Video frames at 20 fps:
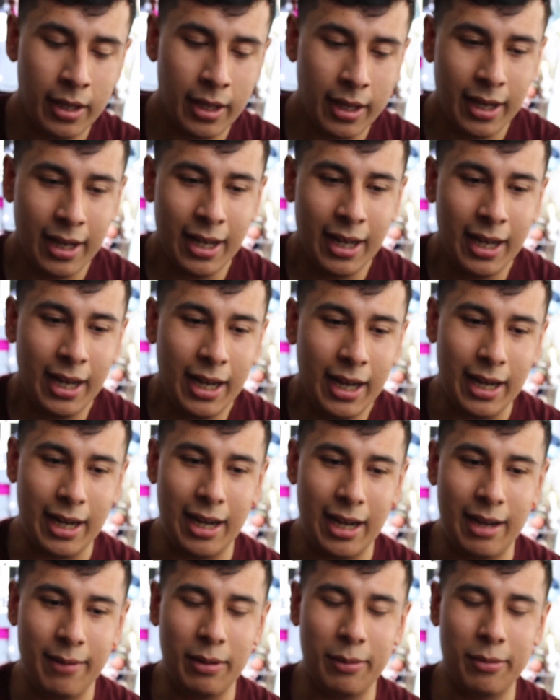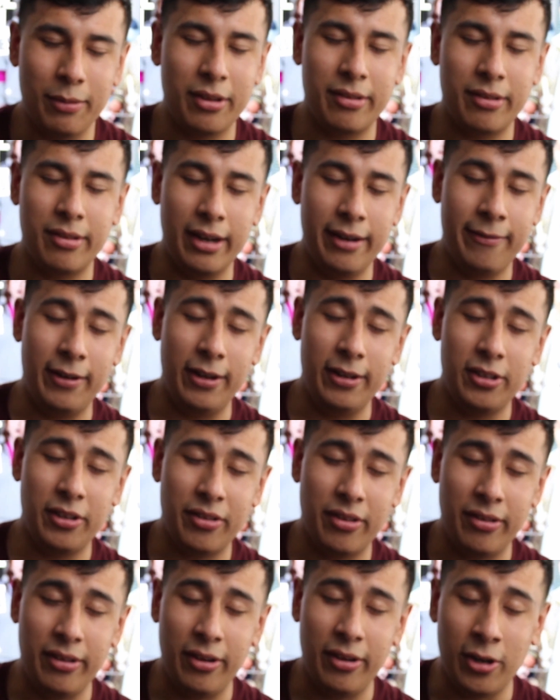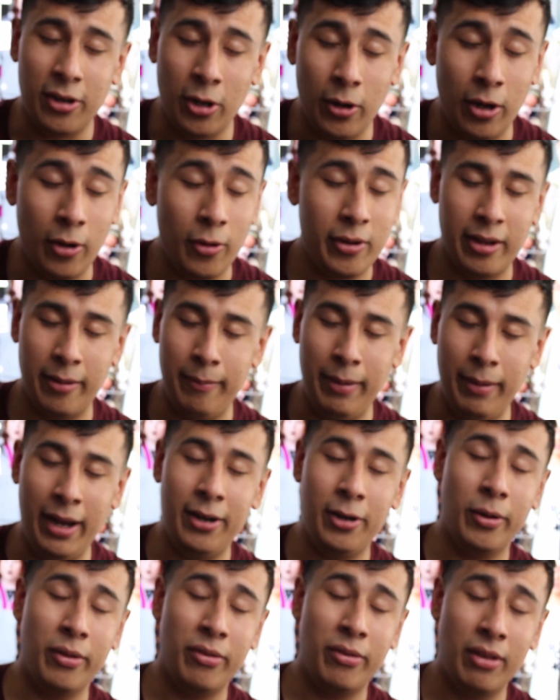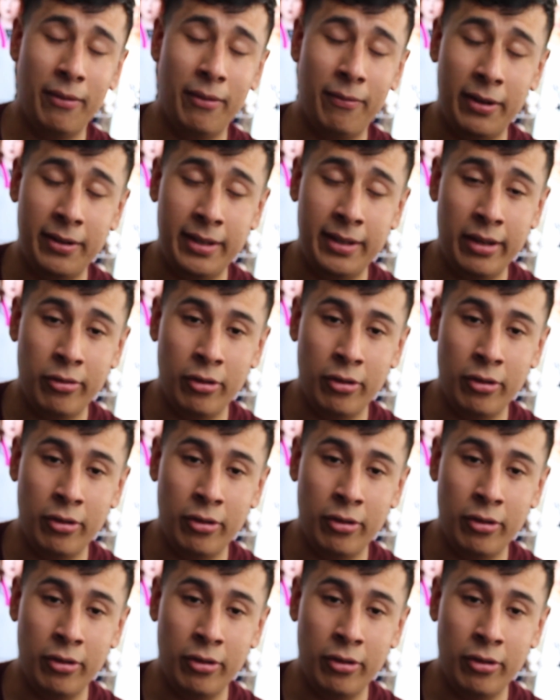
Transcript: that was just kind of fun just to see her go all commando and stuff like that.